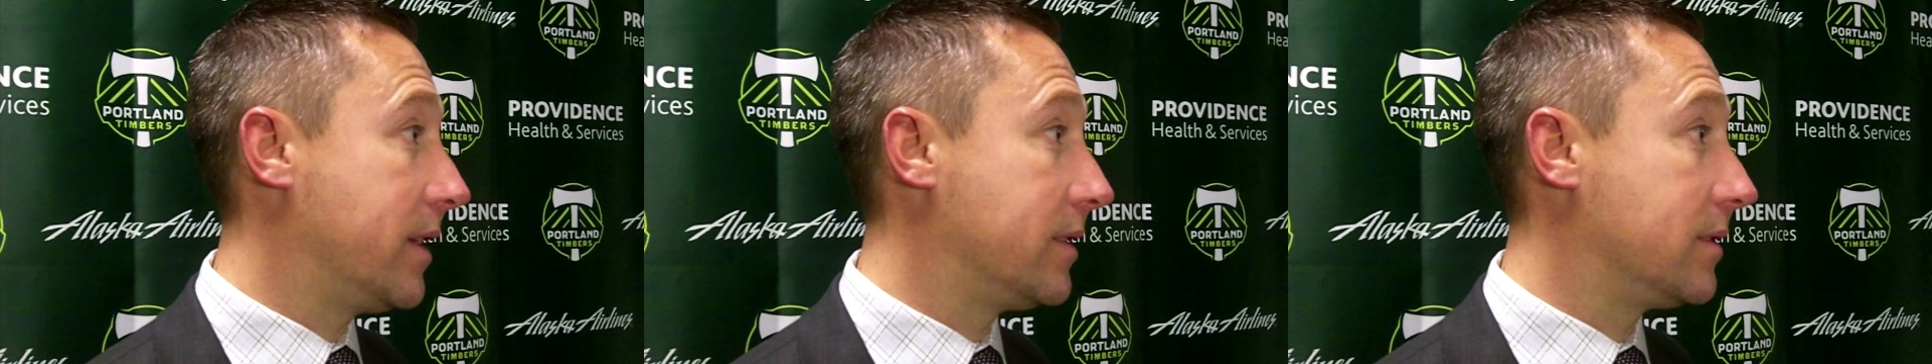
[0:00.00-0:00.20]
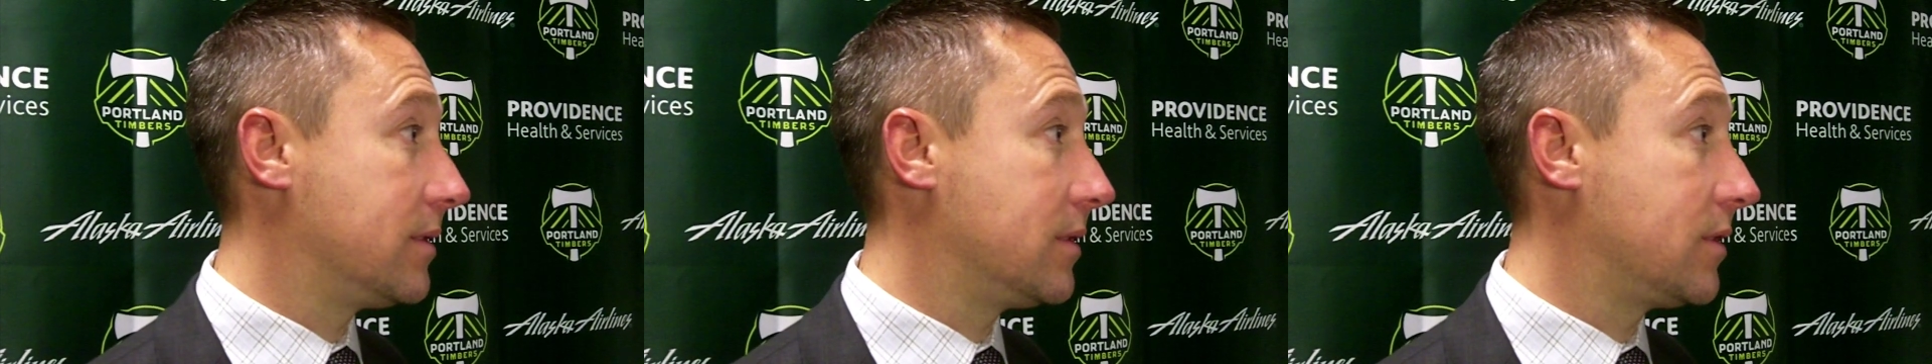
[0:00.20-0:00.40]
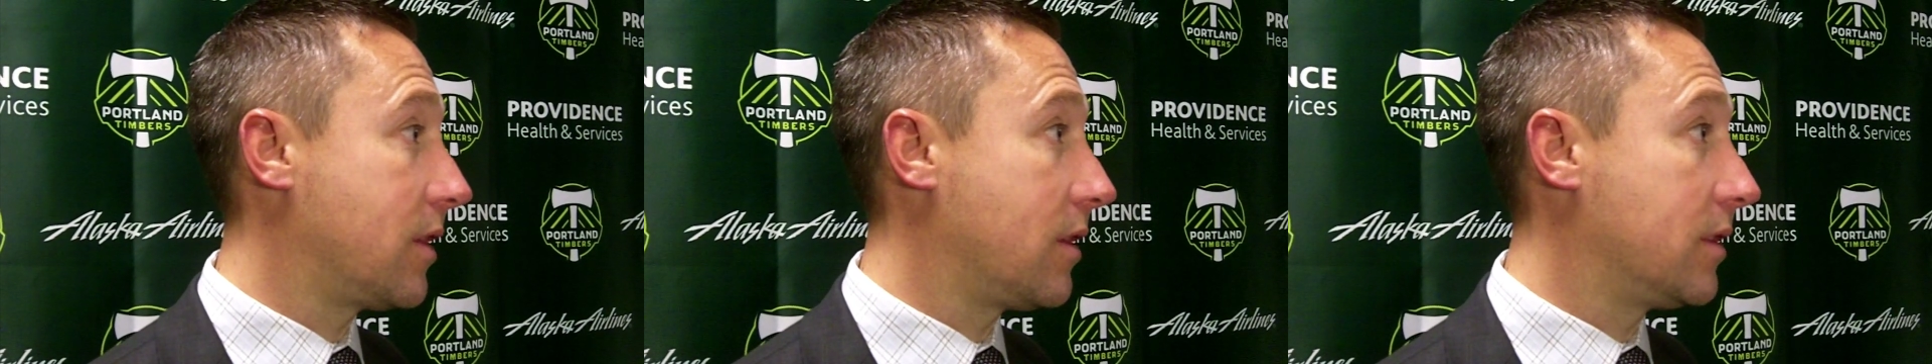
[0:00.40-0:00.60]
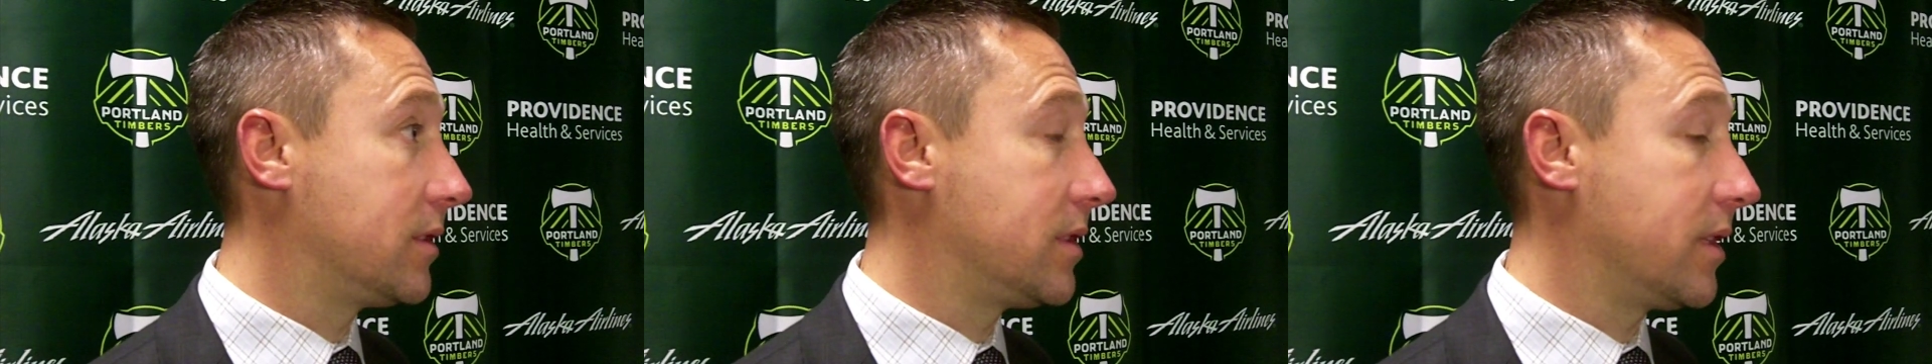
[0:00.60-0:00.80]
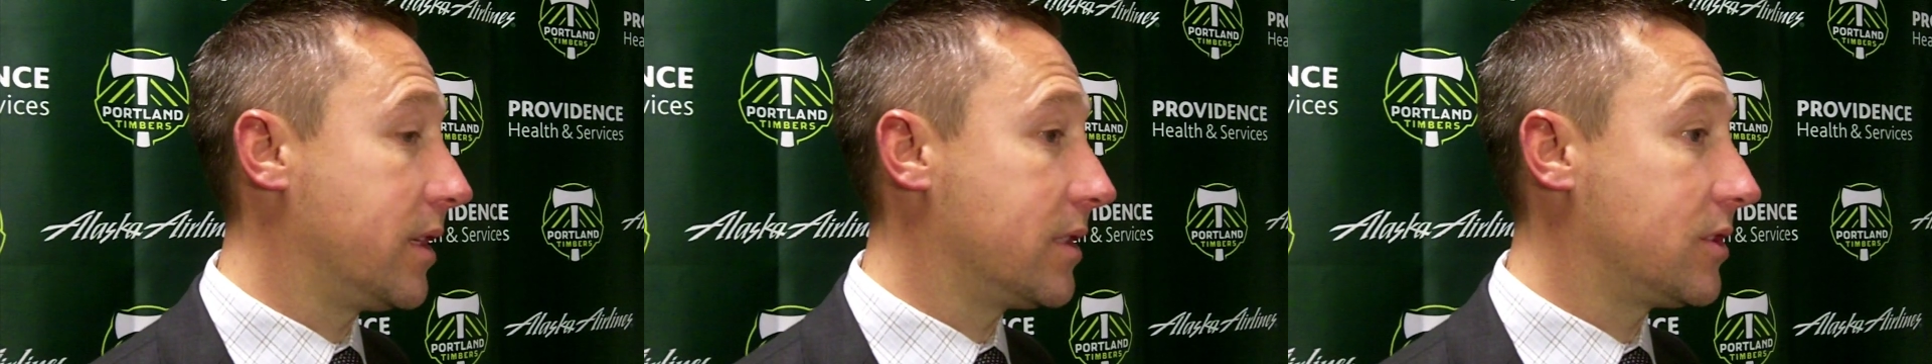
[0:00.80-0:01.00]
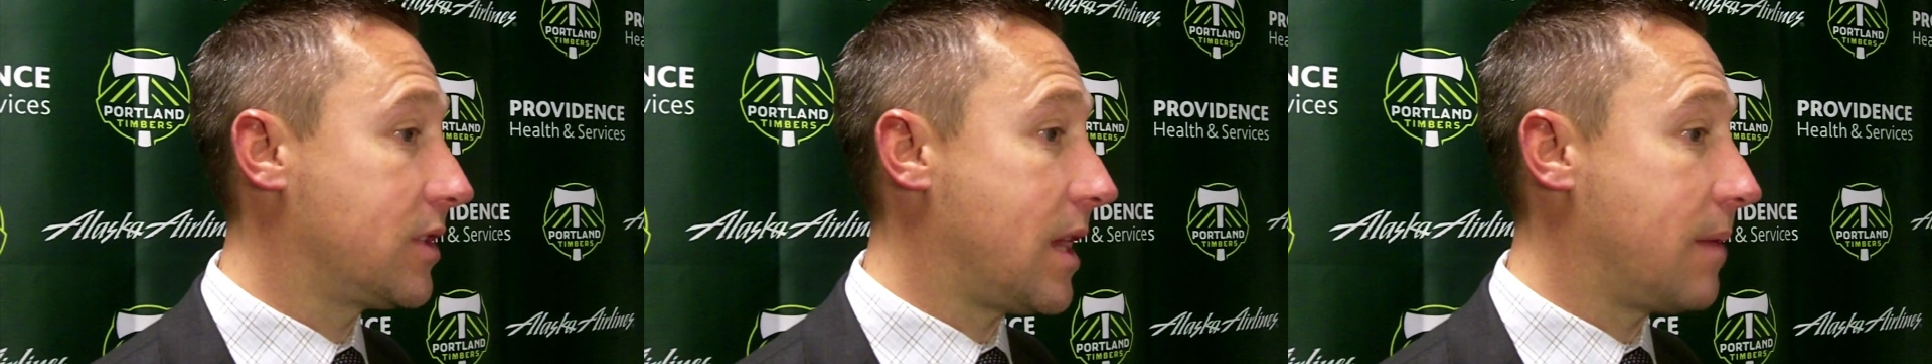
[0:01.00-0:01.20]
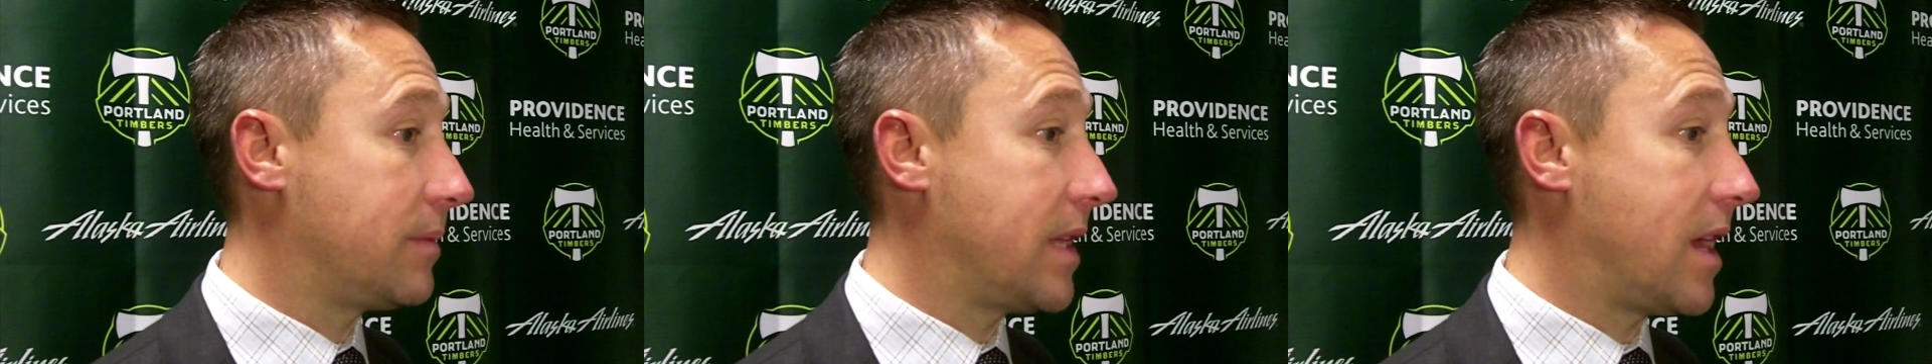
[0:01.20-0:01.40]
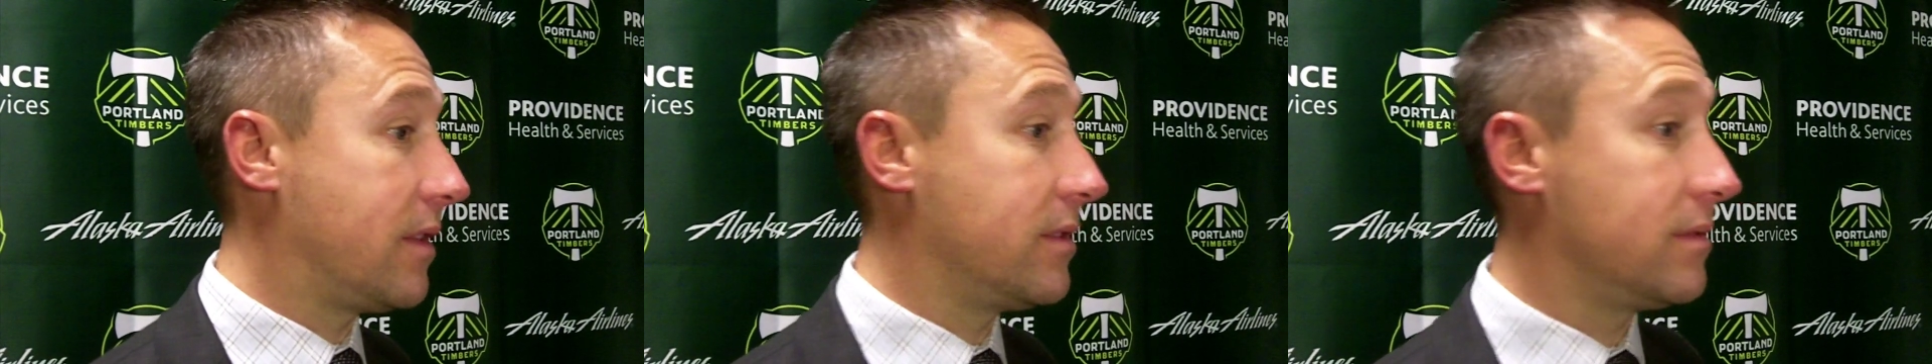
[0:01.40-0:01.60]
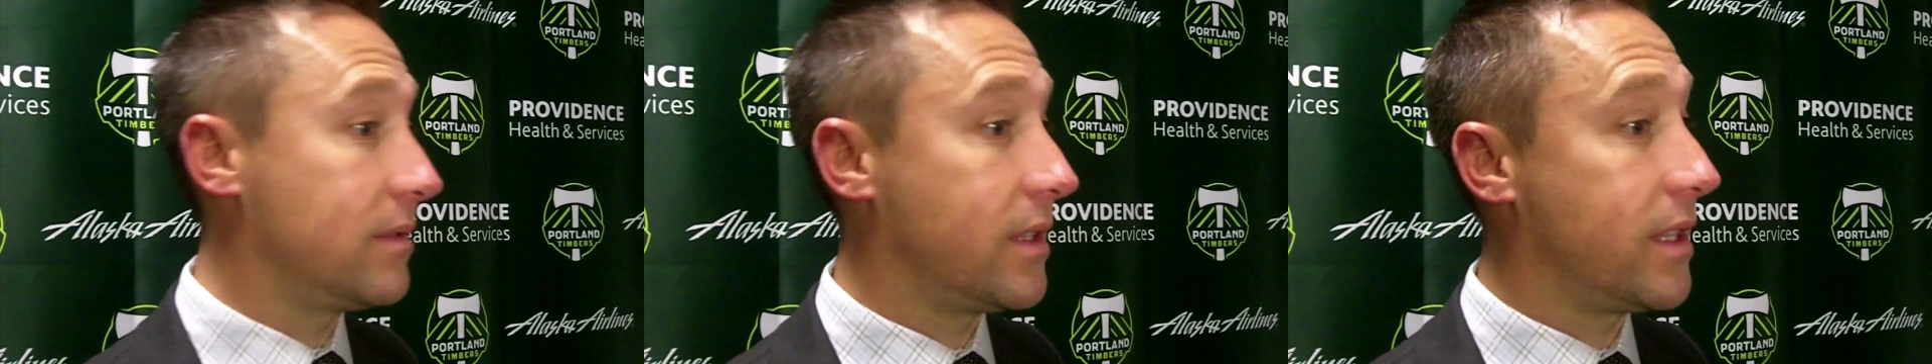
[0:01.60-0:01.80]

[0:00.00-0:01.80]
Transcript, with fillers: and Darlington gets chopped down.